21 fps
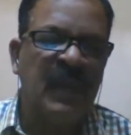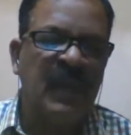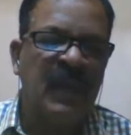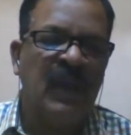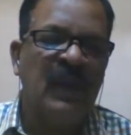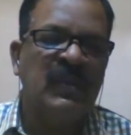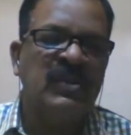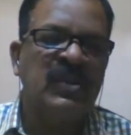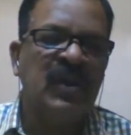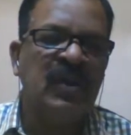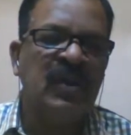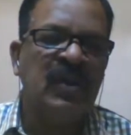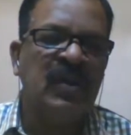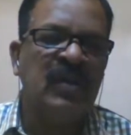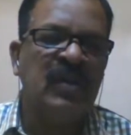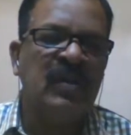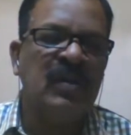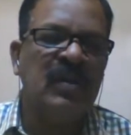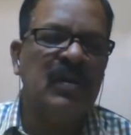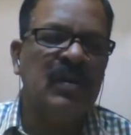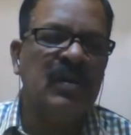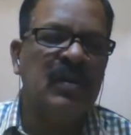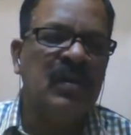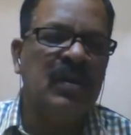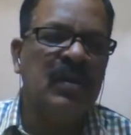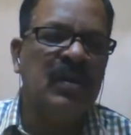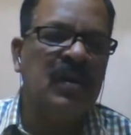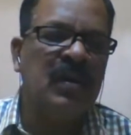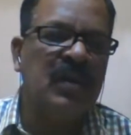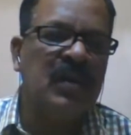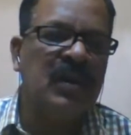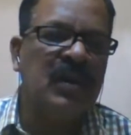so
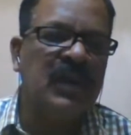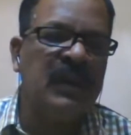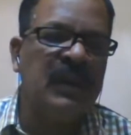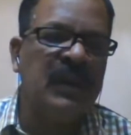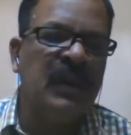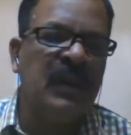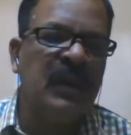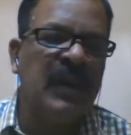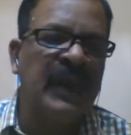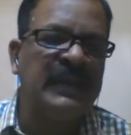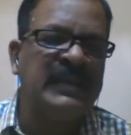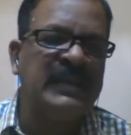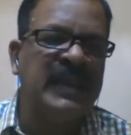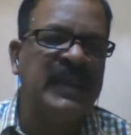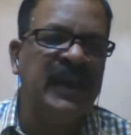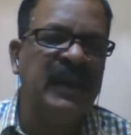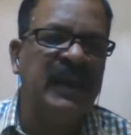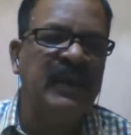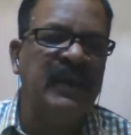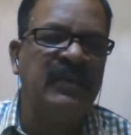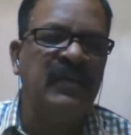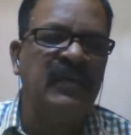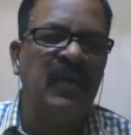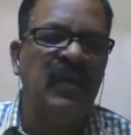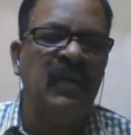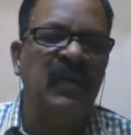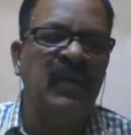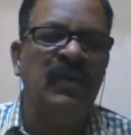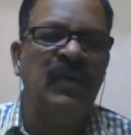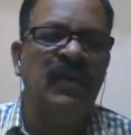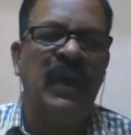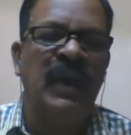uh, remember as i told you
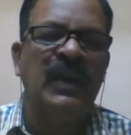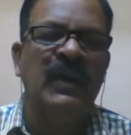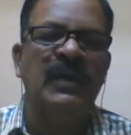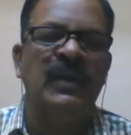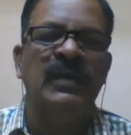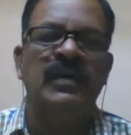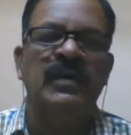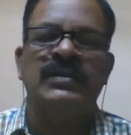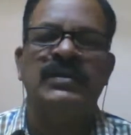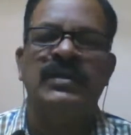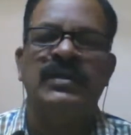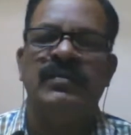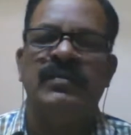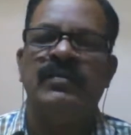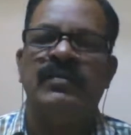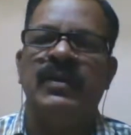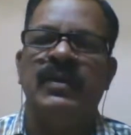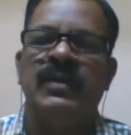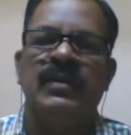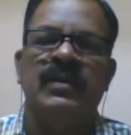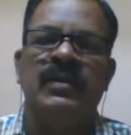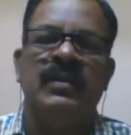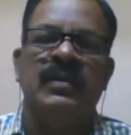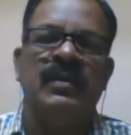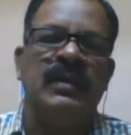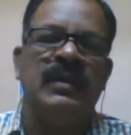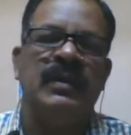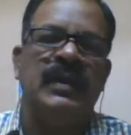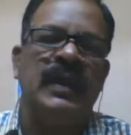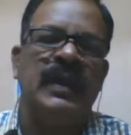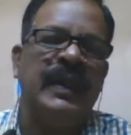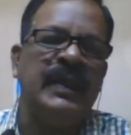earlier some uh, like
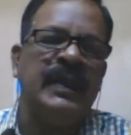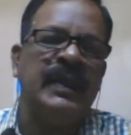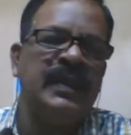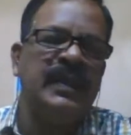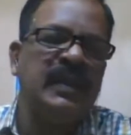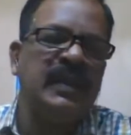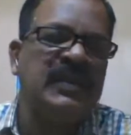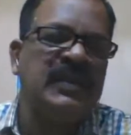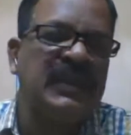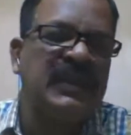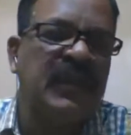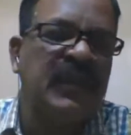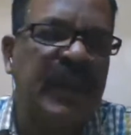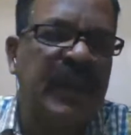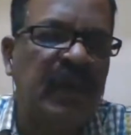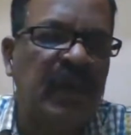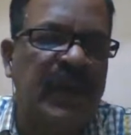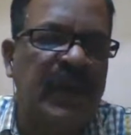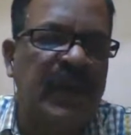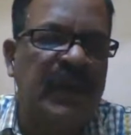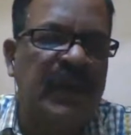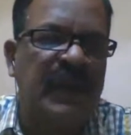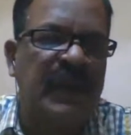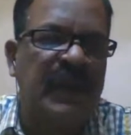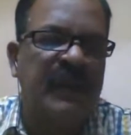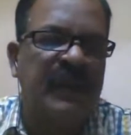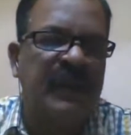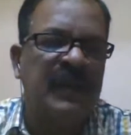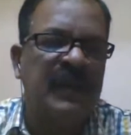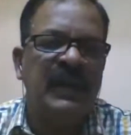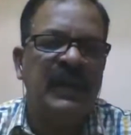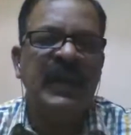the concept of equality
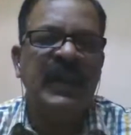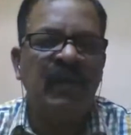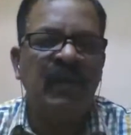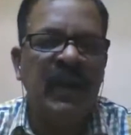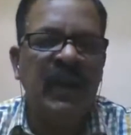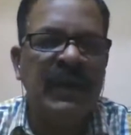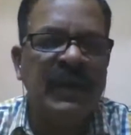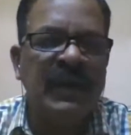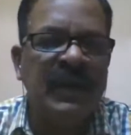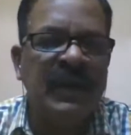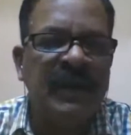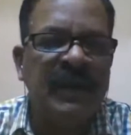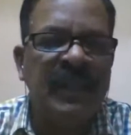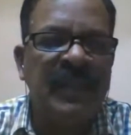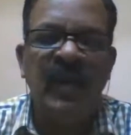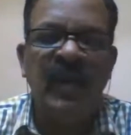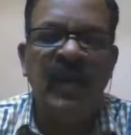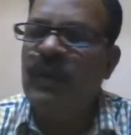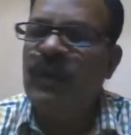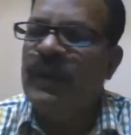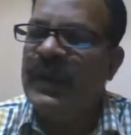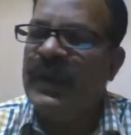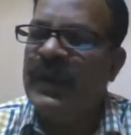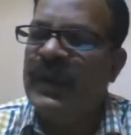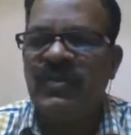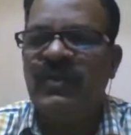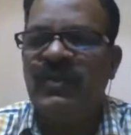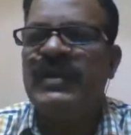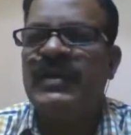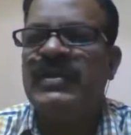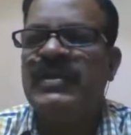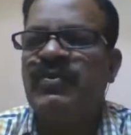inequality you'll be
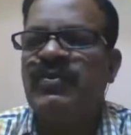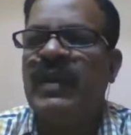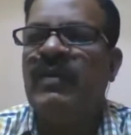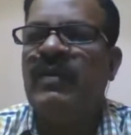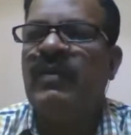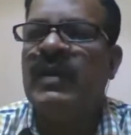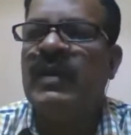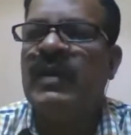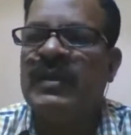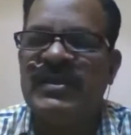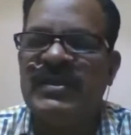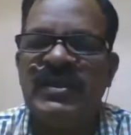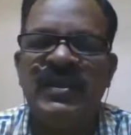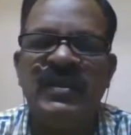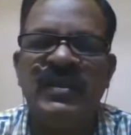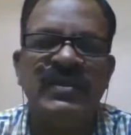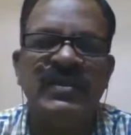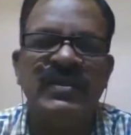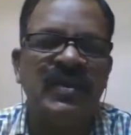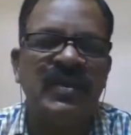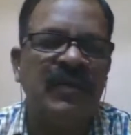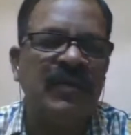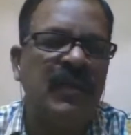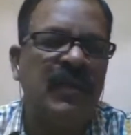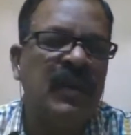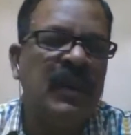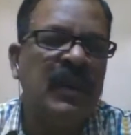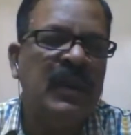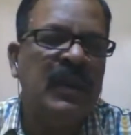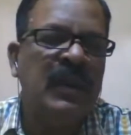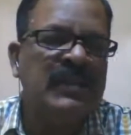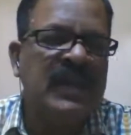astonished when you will receive some
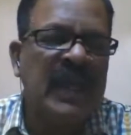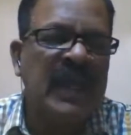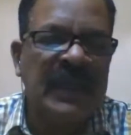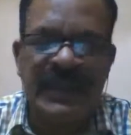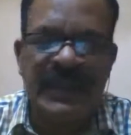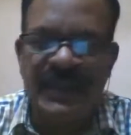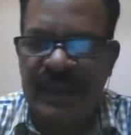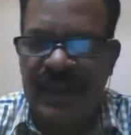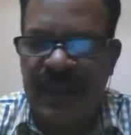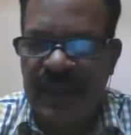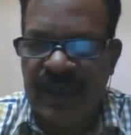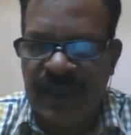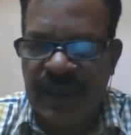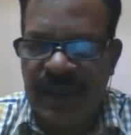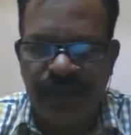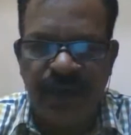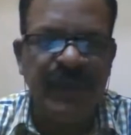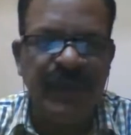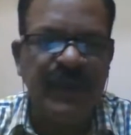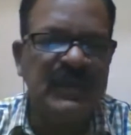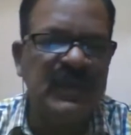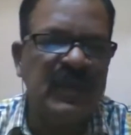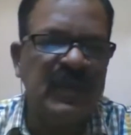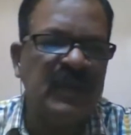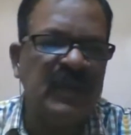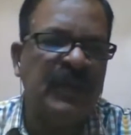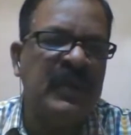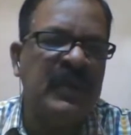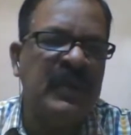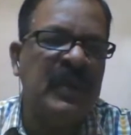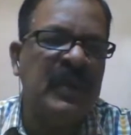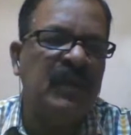statistical information for
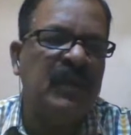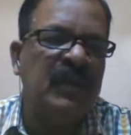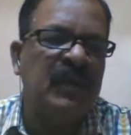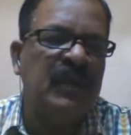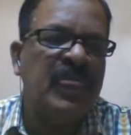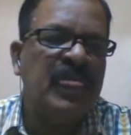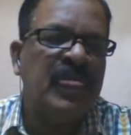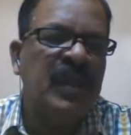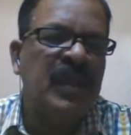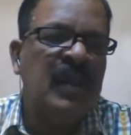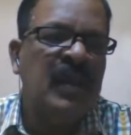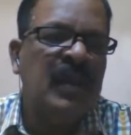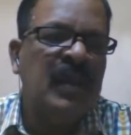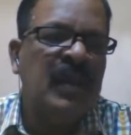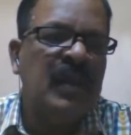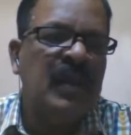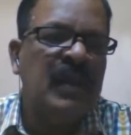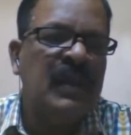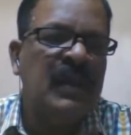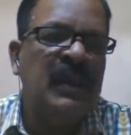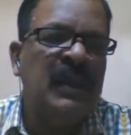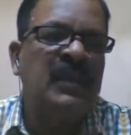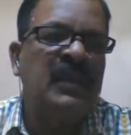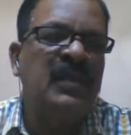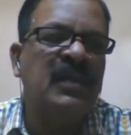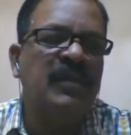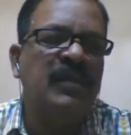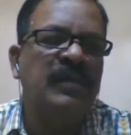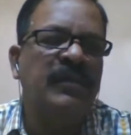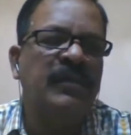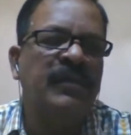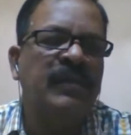example uh, income
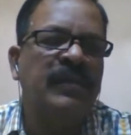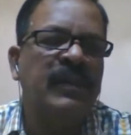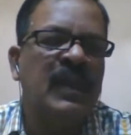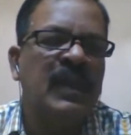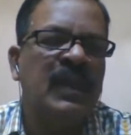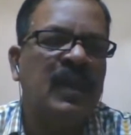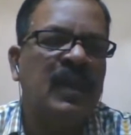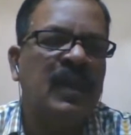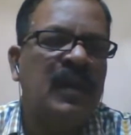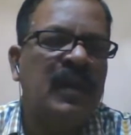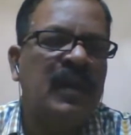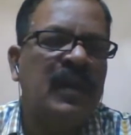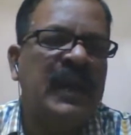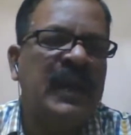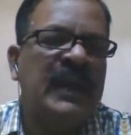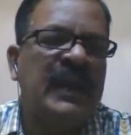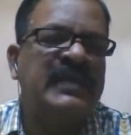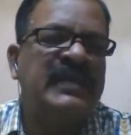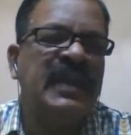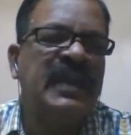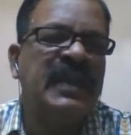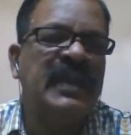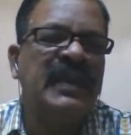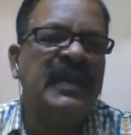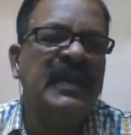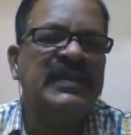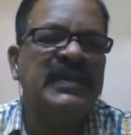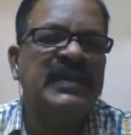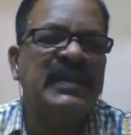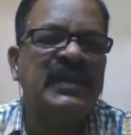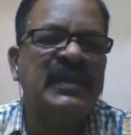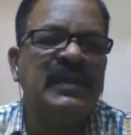uh, less than let us
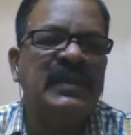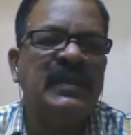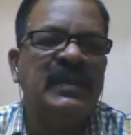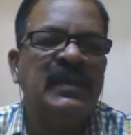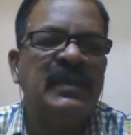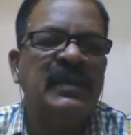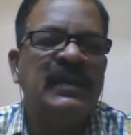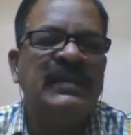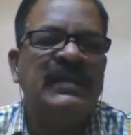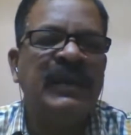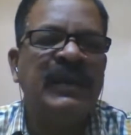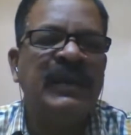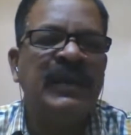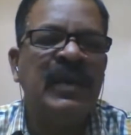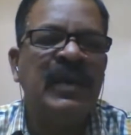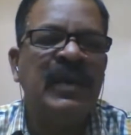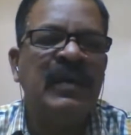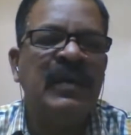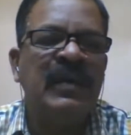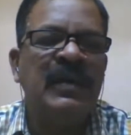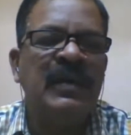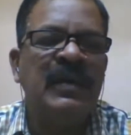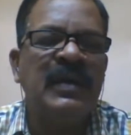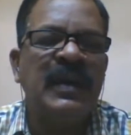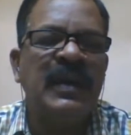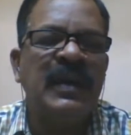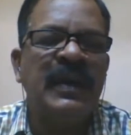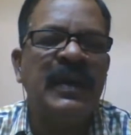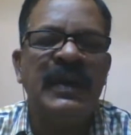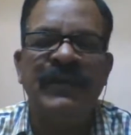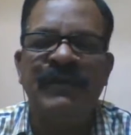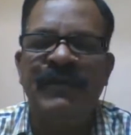say
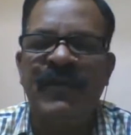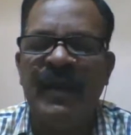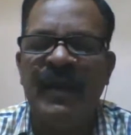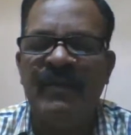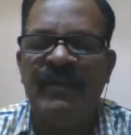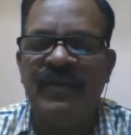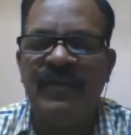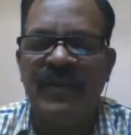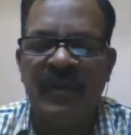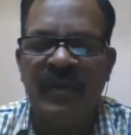785